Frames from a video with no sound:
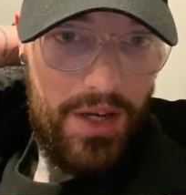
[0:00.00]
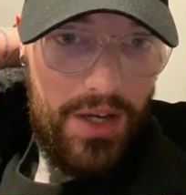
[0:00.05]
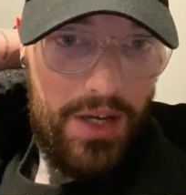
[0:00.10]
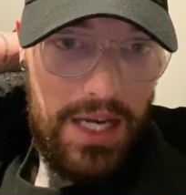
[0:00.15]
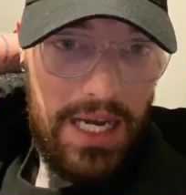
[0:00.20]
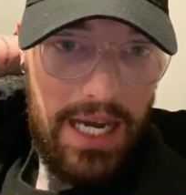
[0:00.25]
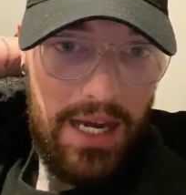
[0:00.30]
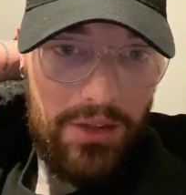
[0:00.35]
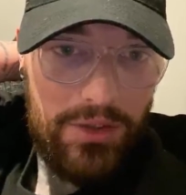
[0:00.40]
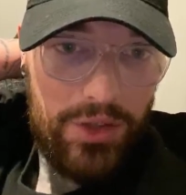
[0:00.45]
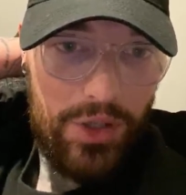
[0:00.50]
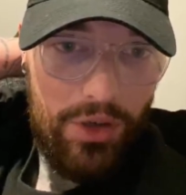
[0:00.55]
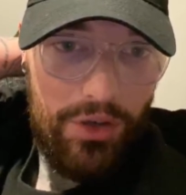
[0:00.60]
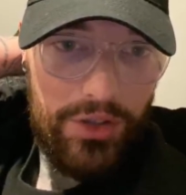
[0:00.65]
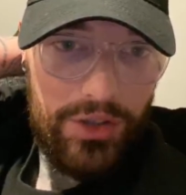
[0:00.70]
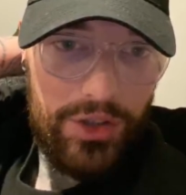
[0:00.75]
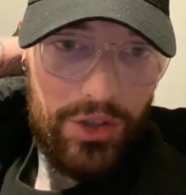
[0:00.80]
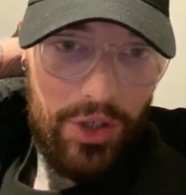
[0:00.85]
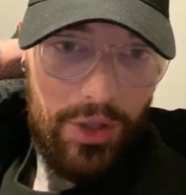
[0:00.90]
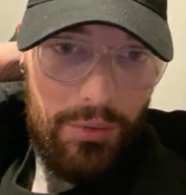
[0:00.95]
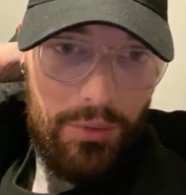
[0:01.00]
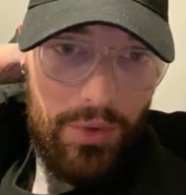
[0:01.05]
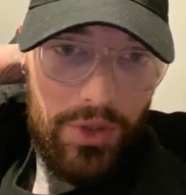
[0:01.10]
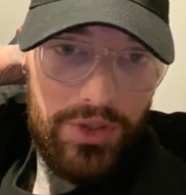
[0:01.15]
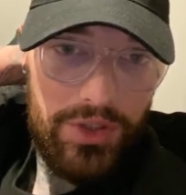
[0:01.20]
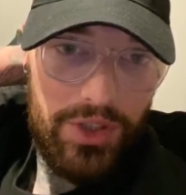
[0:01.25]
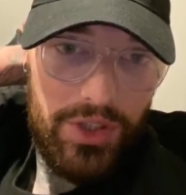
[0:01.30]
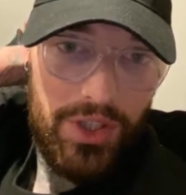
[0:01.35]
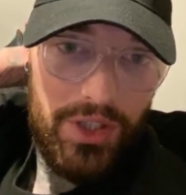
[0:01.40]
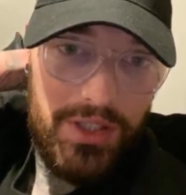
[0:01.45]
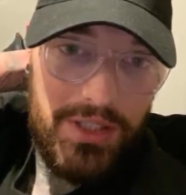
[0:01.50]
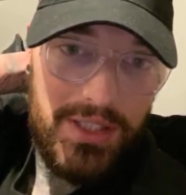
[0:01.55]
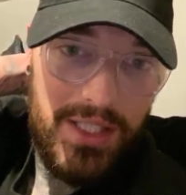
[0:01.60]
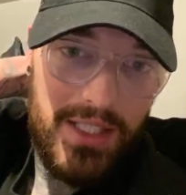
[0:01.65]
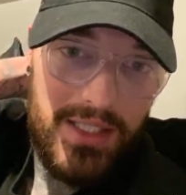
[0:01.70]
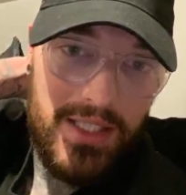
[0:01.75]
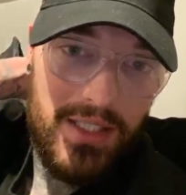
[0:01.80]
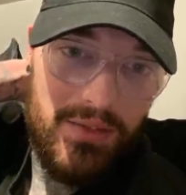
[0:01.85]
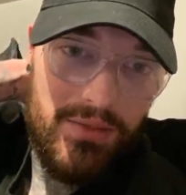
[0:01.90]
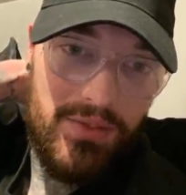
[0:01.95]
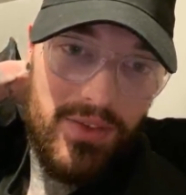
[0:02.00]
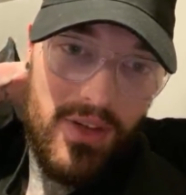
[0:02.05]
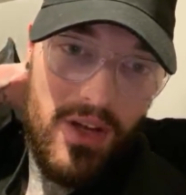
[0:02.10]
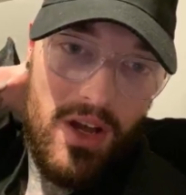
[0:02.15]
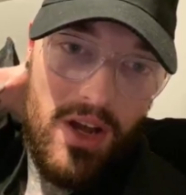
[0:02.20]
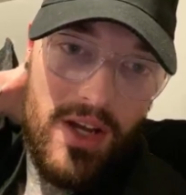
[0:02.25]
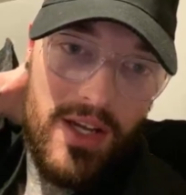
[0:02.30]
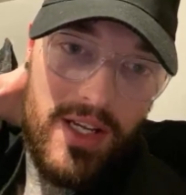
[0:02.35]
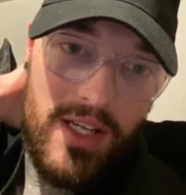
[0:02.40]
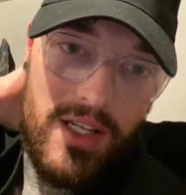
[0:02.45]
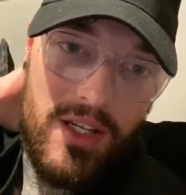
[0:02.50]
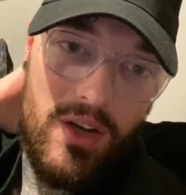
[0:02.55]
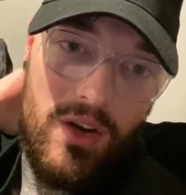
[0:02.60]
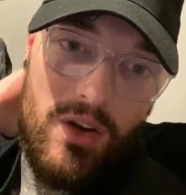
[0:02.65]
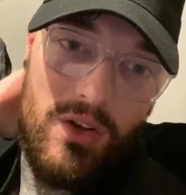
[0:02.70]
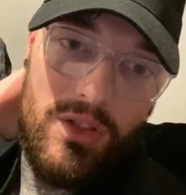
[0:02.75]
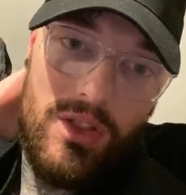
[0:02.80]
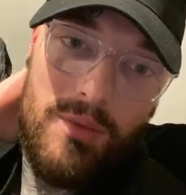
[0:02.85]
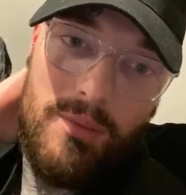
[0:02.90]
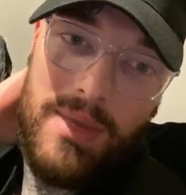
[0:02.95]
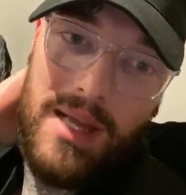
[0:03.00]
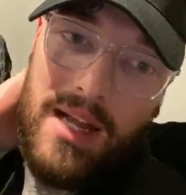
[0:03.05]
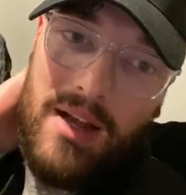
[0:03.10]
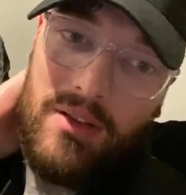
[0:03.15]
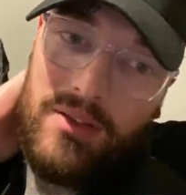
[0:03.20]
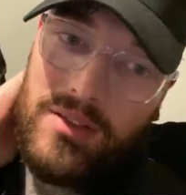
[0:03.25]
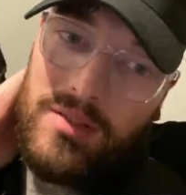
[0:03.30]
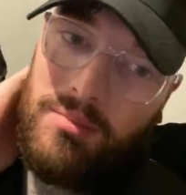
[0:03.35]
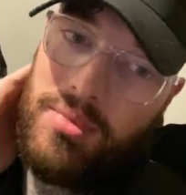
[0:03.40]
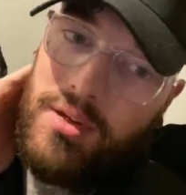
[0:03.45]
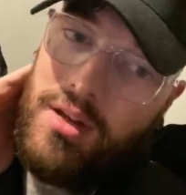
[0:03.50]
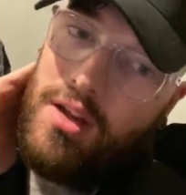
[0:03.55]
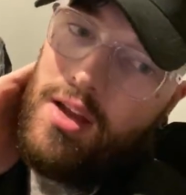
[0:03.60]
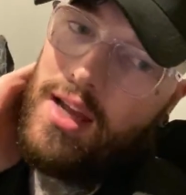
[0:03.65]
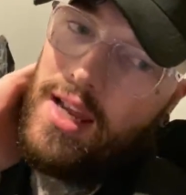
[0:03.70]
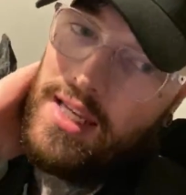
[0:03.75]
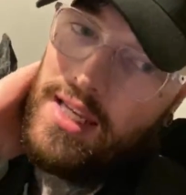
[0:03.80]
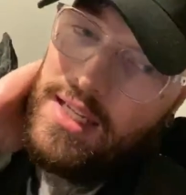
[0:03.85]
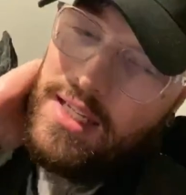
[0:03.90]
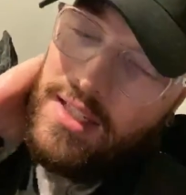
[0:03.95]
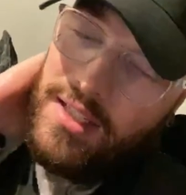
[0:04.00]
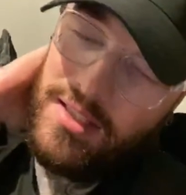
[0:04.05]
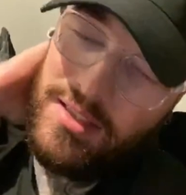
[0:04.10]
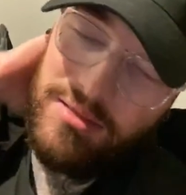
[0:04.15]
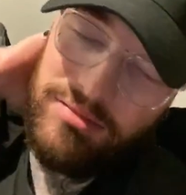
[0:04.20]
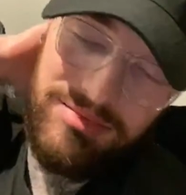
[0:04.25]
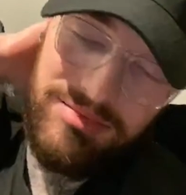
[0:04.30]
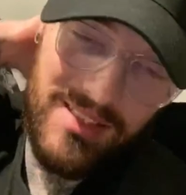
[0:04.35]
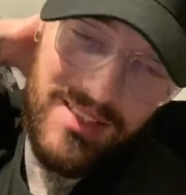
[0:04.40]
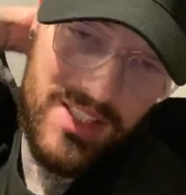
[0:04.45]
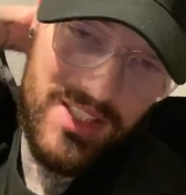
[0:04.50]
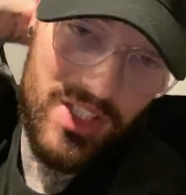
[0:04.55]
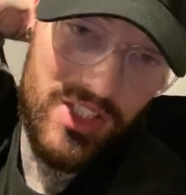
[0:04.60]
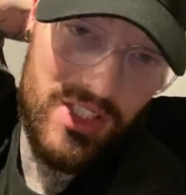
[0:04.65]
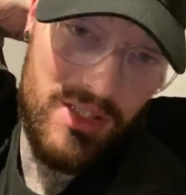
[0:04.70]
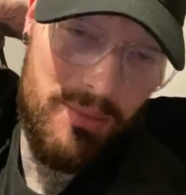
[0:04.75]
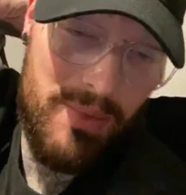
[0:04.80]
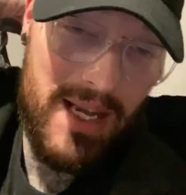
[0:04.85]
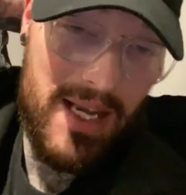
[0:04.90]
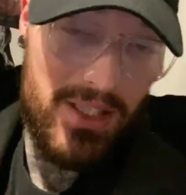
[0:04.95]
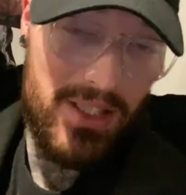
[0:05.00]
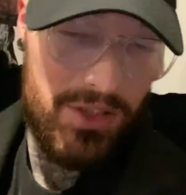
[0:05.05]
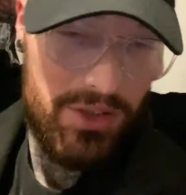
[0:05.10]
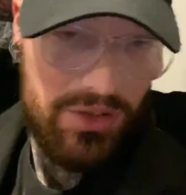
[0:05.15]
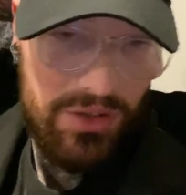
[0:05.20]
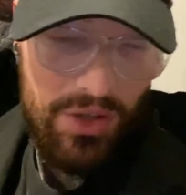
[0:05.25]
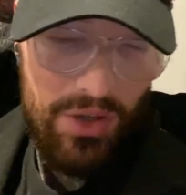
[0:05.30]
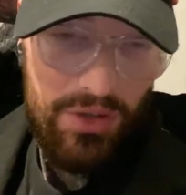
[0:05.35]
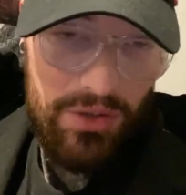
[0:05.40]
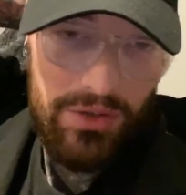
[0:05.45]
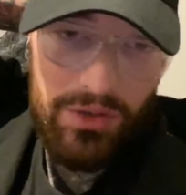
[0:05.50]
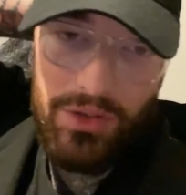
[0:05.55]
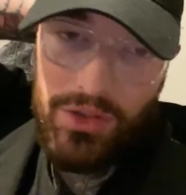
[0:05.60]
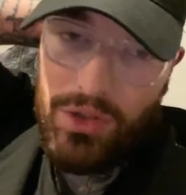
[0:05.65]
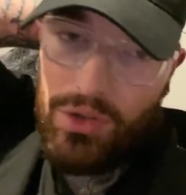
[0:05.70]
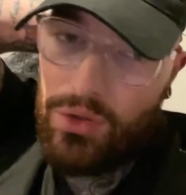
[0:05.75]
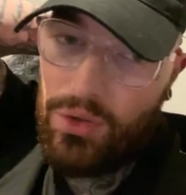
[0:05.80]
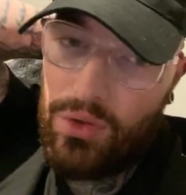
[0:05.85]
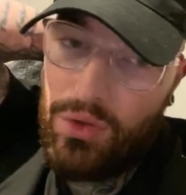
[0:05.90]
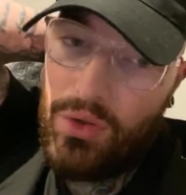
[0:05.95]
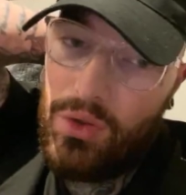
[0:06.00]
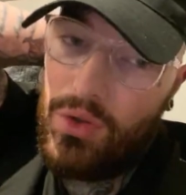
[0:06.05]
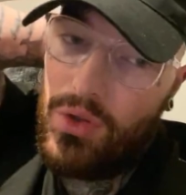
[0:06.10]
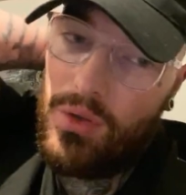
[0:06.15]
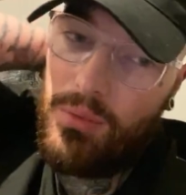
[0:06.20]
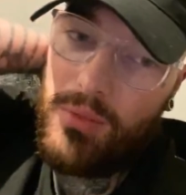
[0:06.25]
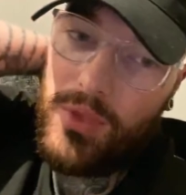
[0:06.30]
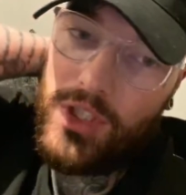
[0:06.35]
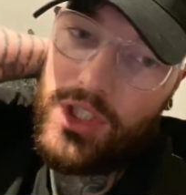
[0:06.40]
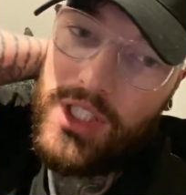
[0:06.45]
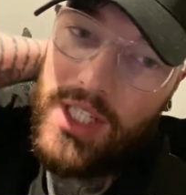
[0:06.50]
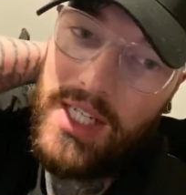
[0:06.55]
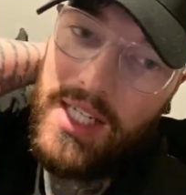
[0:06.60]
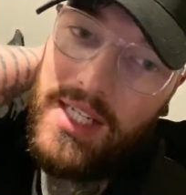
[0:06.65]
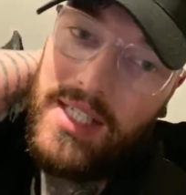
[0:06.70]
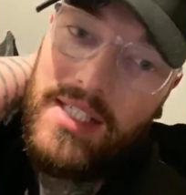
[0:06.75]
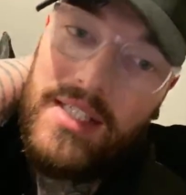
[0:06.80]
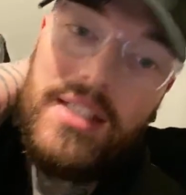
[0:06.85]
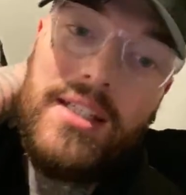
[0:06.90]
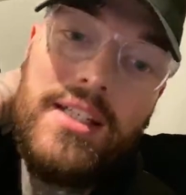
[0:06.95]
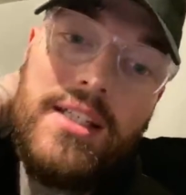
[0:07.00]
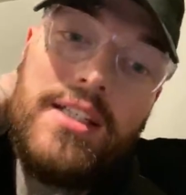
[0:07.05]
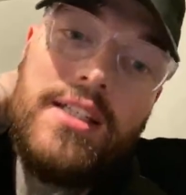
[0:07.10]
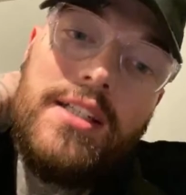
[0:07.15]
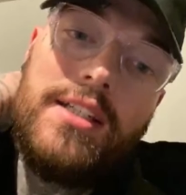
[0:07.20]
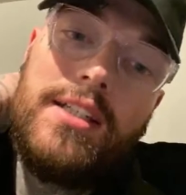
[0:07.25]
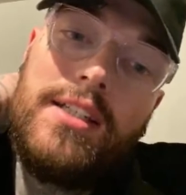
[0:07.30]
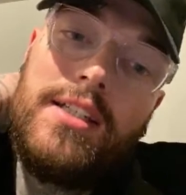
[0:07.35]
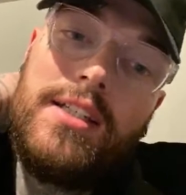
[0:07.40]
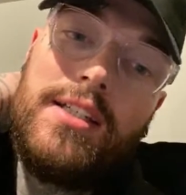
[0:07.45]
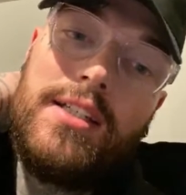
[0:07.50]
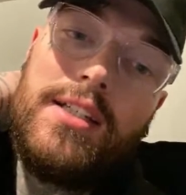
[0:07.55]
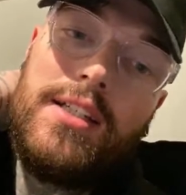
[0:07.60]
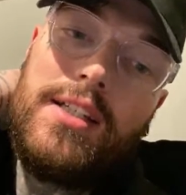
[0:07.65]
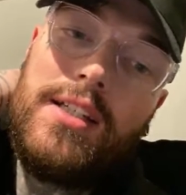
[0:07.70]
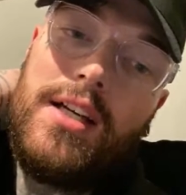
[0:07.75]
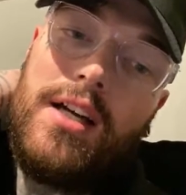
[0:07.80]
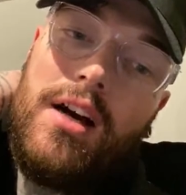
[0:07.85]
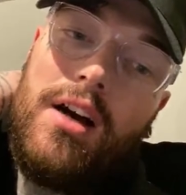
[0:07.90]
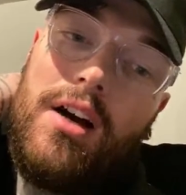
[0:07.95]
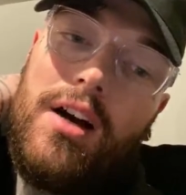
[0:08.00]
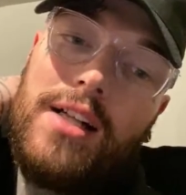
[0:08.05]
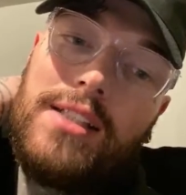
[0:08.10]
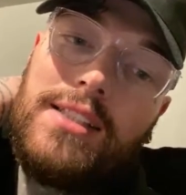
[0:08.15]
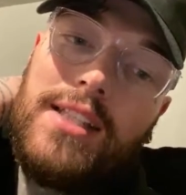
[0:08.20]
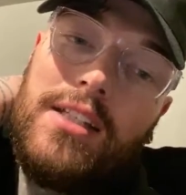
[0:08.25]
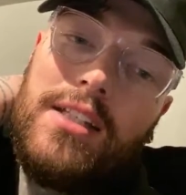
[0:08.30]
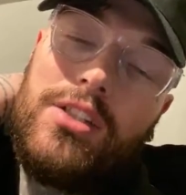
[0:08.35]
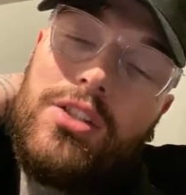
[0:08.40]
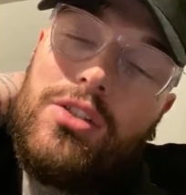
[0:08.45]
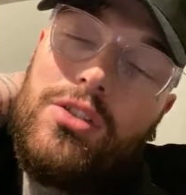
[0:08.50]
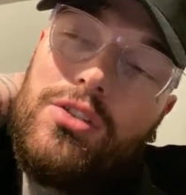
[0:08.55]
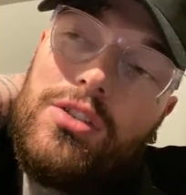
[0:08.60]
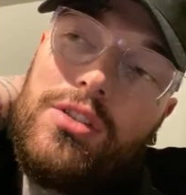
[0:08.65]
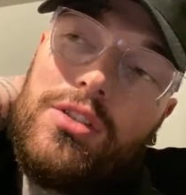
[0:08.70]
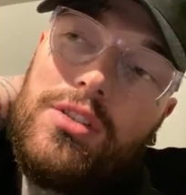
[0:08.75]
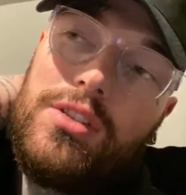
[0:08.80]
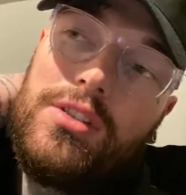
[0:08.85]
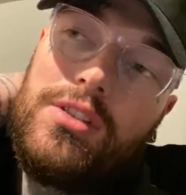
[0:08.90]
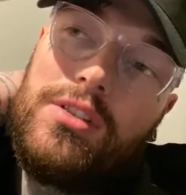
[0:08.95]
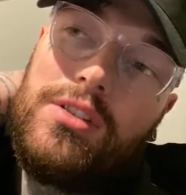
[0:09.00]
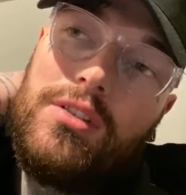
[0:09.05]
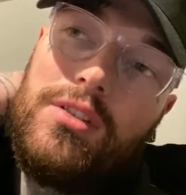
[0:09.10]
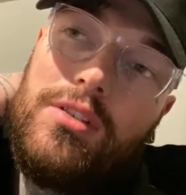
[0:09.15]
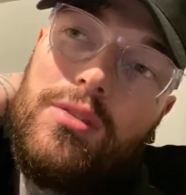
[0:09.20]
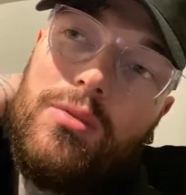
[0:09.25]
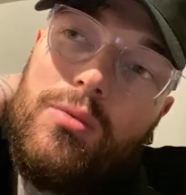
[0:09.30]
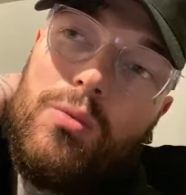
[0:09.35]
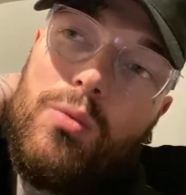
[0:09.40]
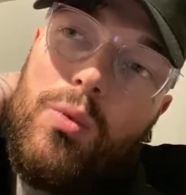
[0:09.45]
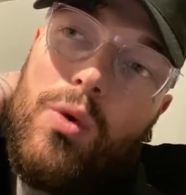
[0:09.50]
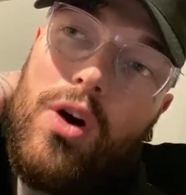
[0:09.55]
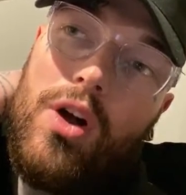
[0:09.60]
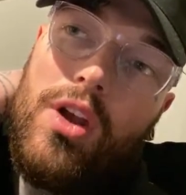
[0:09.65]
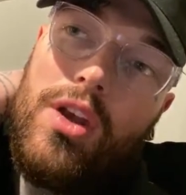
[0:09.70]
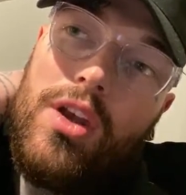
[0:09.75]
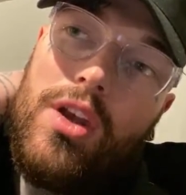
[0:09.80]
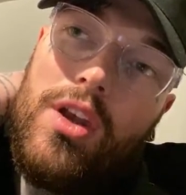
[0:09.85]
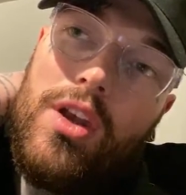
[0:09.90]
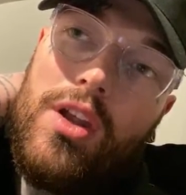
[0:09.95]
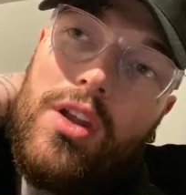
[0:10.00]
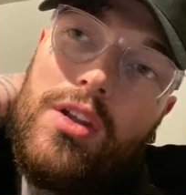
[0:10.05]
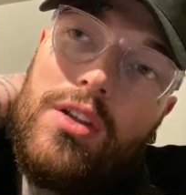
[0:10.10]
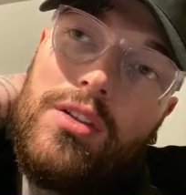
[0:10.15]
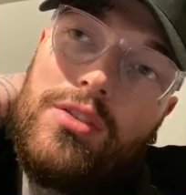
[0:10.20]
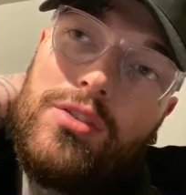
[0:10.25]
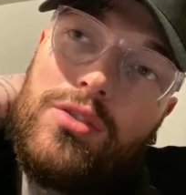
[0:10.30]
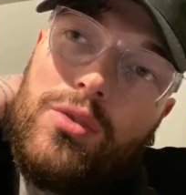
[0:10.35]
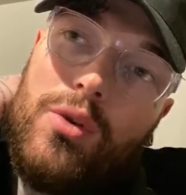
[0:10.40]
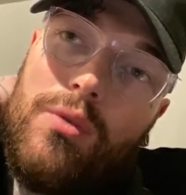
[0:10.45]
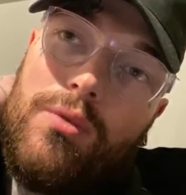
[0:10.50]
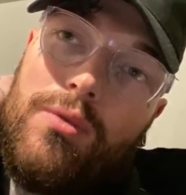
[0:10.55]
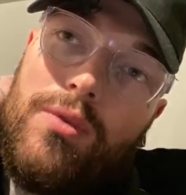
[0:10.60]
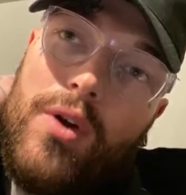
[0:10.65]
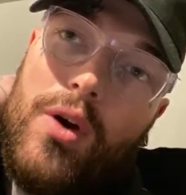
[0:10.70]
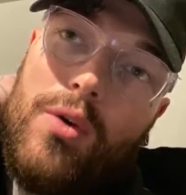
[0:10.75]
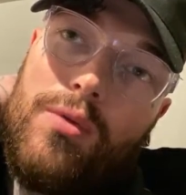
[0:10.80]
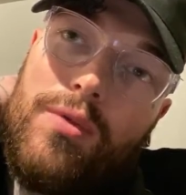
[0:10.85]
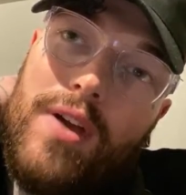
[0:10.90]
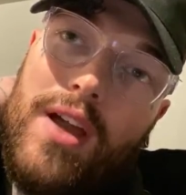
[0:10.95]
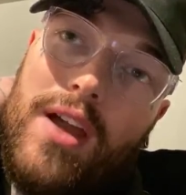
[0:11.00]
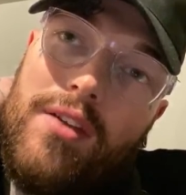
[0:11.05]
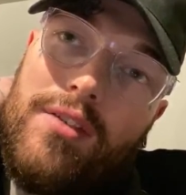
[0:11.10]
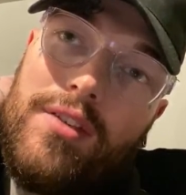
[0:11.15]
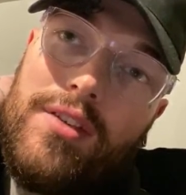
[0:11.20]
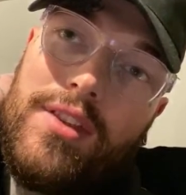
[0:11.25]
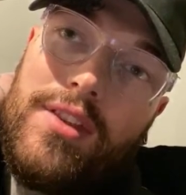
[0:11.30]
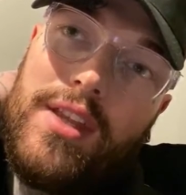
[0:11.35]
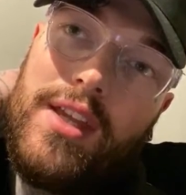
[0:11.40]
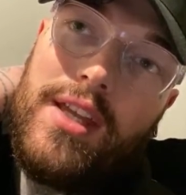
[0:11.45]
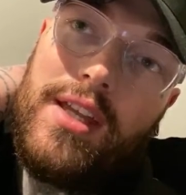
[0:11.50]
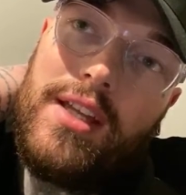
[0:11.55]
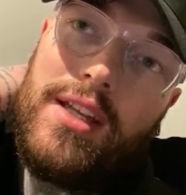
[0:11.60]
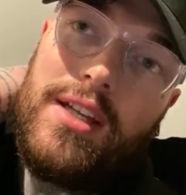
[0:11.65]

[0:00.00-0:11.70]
Al's Horror Shop. What's a good setting for lining on the power supply? It just depends on your machine. I tend to use this one sort of volt for everything.